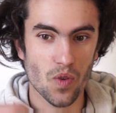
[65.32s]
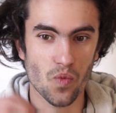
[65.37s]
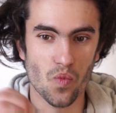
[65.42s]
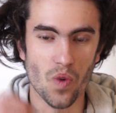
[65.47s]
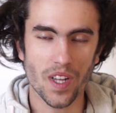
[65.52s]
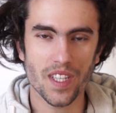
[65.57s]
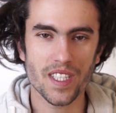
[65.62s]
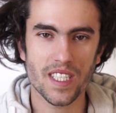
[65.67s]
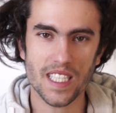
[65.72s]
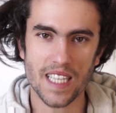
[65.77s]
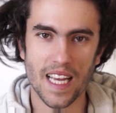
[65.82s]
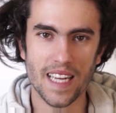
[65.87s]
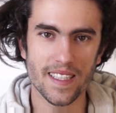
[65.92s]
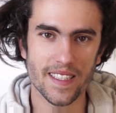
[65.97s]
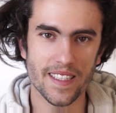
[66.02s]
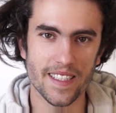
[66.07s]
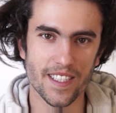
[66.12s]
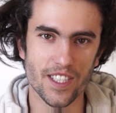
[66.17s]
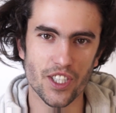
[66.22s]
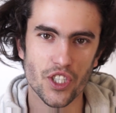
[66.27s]
one
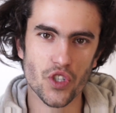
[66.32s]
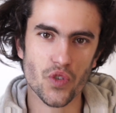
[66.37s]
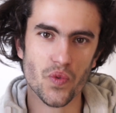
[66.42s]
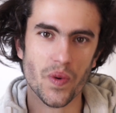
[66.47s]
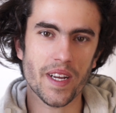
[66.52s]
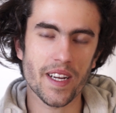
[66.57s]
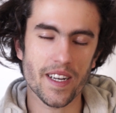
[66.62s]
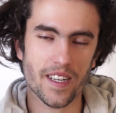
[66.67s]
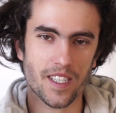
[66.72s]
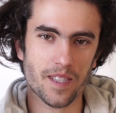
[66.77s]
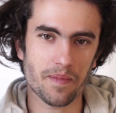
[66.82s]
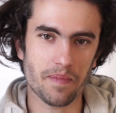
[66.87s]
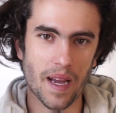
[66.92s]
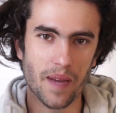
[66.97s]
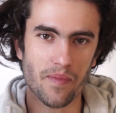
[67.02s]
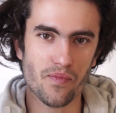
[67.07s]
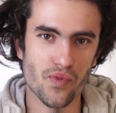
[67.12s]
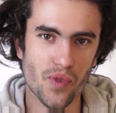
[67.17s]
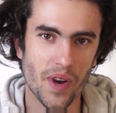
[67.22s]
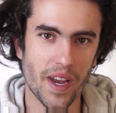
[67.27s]
sentence triggers
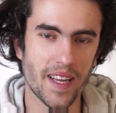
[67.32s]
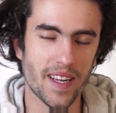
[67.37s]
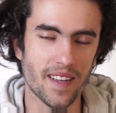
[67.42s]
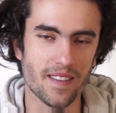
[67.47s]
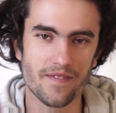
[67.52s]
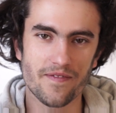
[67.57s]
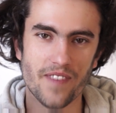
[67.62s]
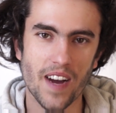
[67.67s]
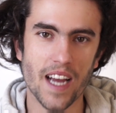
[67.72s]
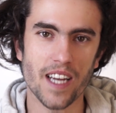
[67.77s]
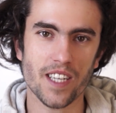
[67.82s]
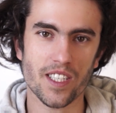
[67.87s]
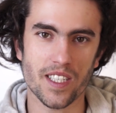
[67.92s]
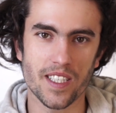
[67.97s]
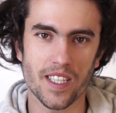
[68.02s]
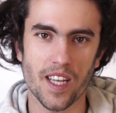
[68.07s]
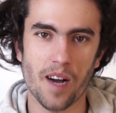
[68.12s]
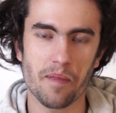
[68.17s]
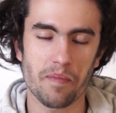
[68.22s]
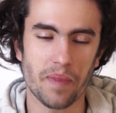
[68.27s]
my brain and fires
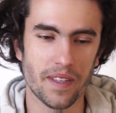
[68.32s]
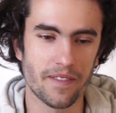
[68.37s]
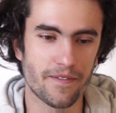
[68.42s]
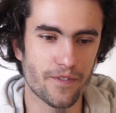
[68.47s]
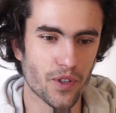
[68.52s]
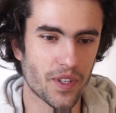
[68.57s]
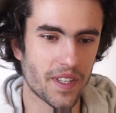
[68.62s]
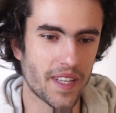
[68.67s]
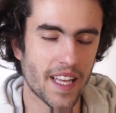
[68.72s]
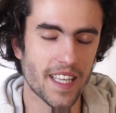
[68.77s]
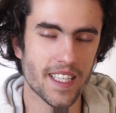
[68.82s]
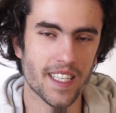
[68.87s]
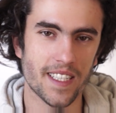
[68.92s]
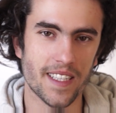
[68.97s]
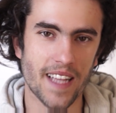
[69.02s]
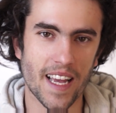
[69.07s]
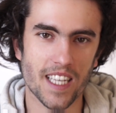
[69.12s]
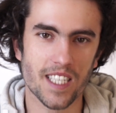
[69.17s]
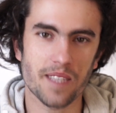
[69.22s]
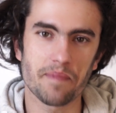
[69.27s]
it up. And for the
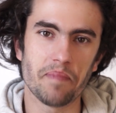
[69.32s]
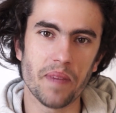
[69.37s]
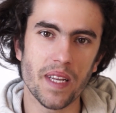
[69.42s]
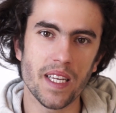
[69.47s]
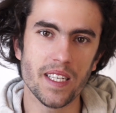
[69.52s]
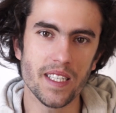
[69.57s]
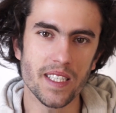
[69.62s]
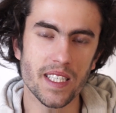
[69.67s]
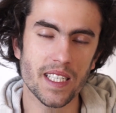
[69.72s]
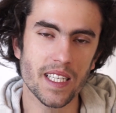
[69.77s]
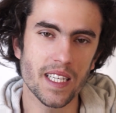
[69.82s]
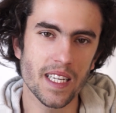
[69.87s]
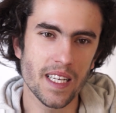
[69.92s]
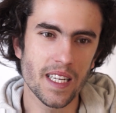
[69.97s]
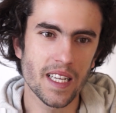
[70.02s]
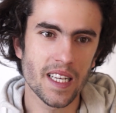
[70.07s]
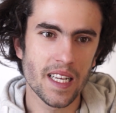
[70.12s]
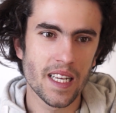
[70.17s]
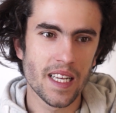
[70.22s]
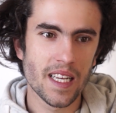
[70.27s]
next minute,
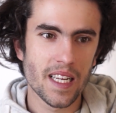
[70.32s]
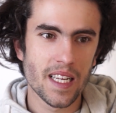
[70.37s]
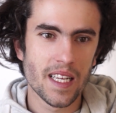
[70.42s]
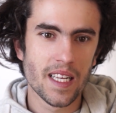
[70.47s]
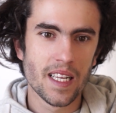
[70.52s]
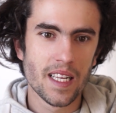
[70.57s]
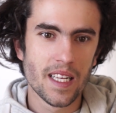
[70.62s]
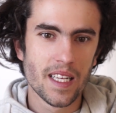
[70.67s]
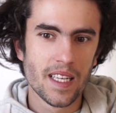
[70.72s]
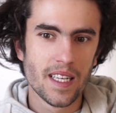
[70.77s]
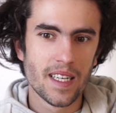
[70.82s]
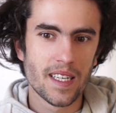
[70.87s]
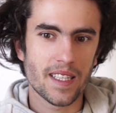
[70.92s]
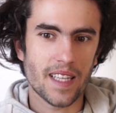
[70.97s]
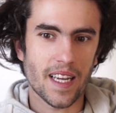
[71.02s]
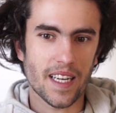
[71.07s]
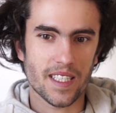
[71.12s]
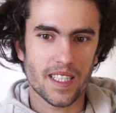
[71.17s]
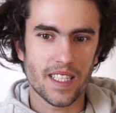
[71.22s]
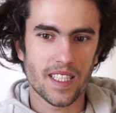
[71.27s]

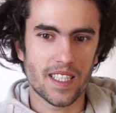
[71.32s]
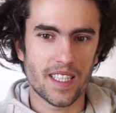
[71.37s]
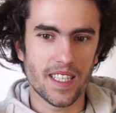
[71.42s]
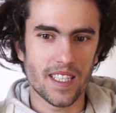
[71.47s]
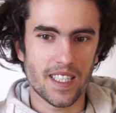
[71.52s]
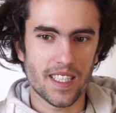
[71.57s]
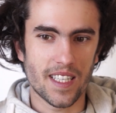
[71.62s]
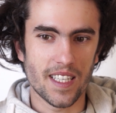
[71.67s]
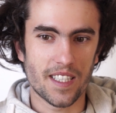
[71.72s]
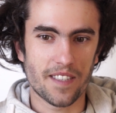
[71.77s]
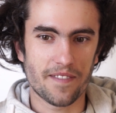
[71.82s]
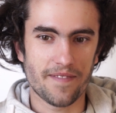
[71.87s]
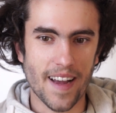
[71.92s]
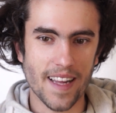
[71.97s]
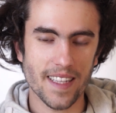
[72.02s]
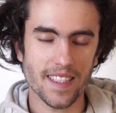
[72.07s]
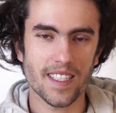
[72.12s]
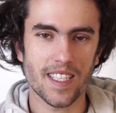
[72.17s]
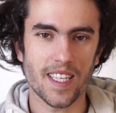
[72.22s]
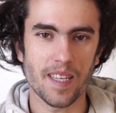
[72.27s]
there's this
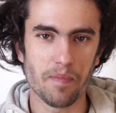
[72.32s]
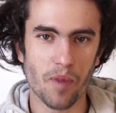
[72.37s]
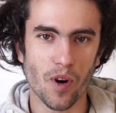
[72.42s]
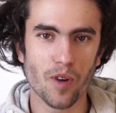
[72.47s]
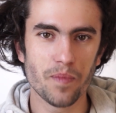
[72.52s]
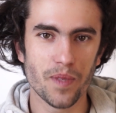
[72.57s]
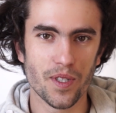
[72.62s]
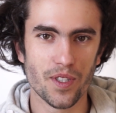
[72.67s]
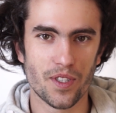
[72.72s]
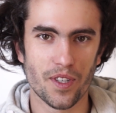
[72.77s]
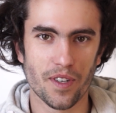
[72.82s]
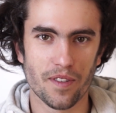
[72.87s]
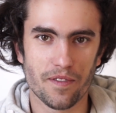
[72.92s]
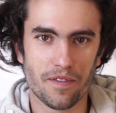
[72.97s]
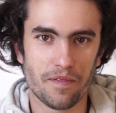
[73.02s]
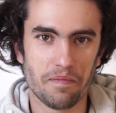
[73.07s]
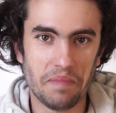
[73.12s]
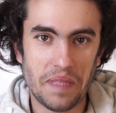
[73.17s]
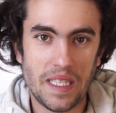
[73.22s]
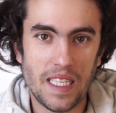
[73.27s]
fancy moment
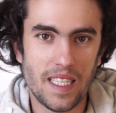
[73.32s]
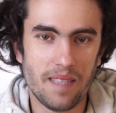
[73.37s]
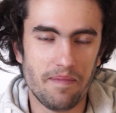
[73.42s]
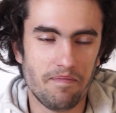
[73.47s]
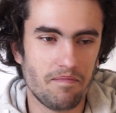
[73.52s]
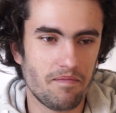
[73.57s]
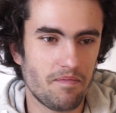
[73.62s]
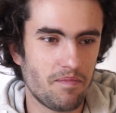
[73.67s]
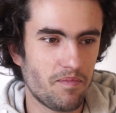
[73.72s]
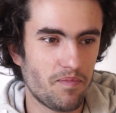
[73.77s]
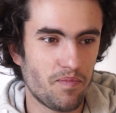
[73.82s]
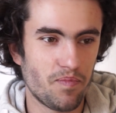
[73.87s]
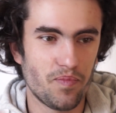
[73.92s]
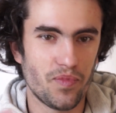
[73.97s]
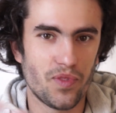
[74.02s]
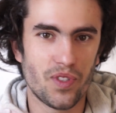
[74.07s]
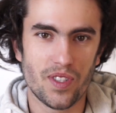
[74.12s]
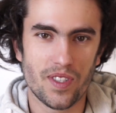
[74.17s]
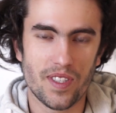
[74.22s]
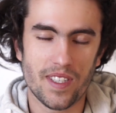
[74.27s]
of me
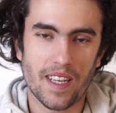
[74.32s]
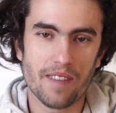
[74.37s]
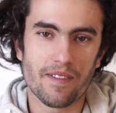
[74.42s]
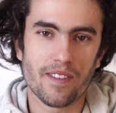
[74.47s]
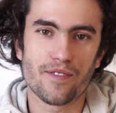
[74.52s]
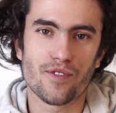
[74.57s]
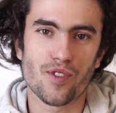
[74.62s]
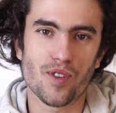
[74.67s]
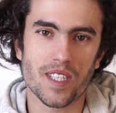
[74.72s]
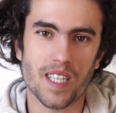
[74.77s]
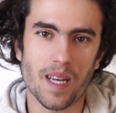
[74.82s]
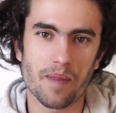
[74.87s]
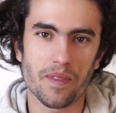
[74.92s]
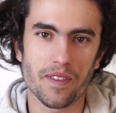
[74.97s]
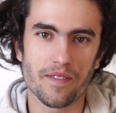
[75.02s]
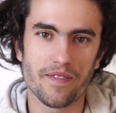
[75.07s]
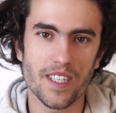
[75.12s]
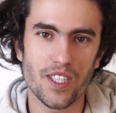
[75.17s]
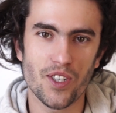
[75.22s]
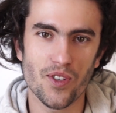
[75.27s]
giving, for
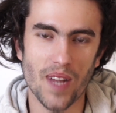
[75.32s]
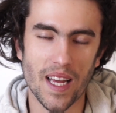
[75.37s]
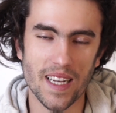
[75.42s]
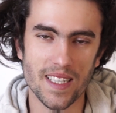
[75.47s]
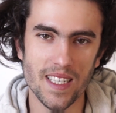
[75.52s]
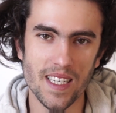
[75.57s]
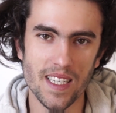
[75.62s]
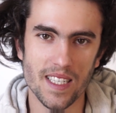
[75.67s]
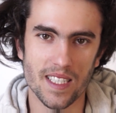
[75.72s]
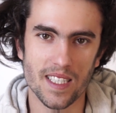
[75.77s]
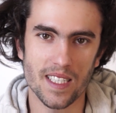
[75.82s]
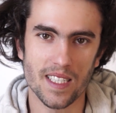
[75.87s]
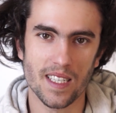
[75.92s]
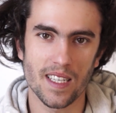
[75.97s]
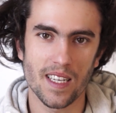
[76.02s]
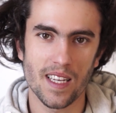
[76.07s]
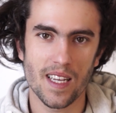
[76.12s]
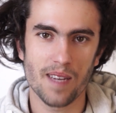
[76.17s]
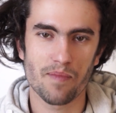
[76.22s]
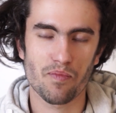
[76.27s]
example, a video like
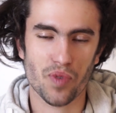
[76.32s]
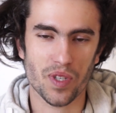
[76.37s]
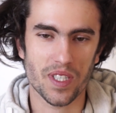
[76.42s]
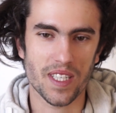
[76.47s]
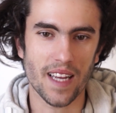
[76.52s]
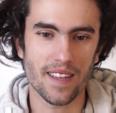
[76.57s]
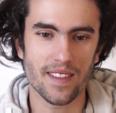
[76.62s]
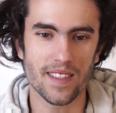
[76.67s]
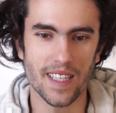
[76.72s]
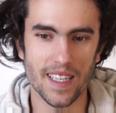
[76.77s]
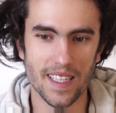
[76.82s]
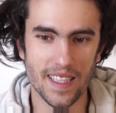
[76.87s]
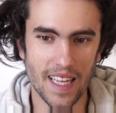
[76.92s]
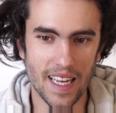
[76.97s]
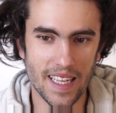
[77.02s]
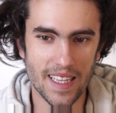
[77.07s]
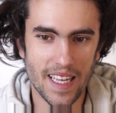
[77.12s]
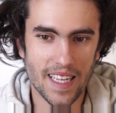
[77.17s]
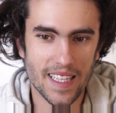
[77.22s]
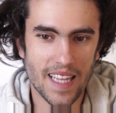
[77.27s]
this, presenting
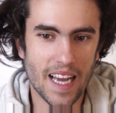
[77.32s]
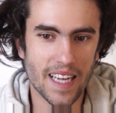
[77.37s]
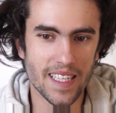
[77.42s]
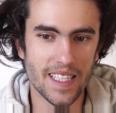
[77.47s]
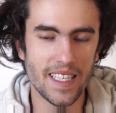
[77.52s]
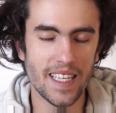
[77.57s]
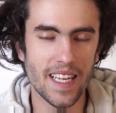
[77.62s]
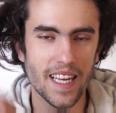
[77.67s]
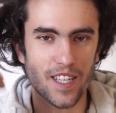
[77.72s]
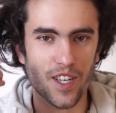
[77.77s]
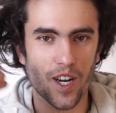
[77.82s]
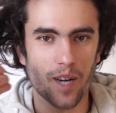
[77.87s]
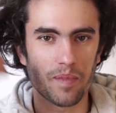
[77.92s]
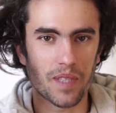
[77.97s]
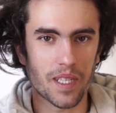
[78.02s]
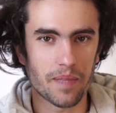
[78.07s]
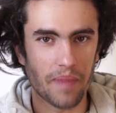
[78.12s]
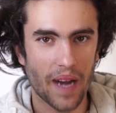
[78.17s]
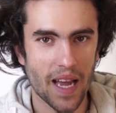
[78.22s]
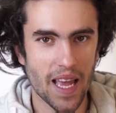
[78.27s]
that idea that
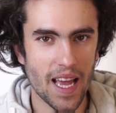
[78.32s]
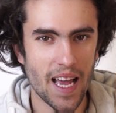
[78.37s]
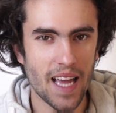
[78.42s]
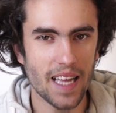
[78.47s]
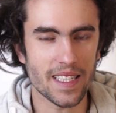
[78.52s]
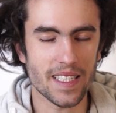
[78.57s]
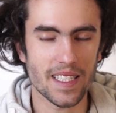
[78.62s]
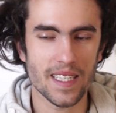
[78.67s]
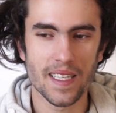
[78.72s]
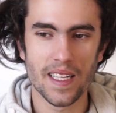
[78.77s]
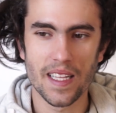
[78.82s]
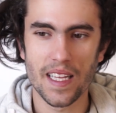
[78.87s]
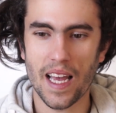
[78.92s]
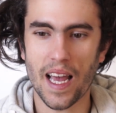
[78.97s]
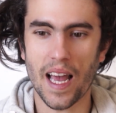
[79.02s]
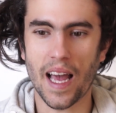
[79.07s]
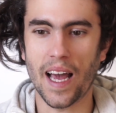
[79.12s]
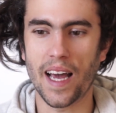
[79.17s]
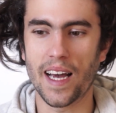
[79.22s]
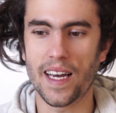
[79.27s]
comes in my head.
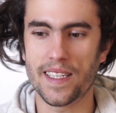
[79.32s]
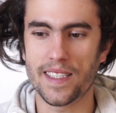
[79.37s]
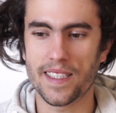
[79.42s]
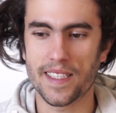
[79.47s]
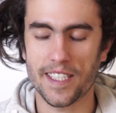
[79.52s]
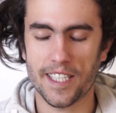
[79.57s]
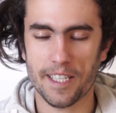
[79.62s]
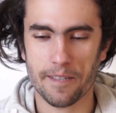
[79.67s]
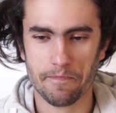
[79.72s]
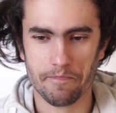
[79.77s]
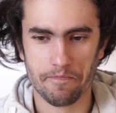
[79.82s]
And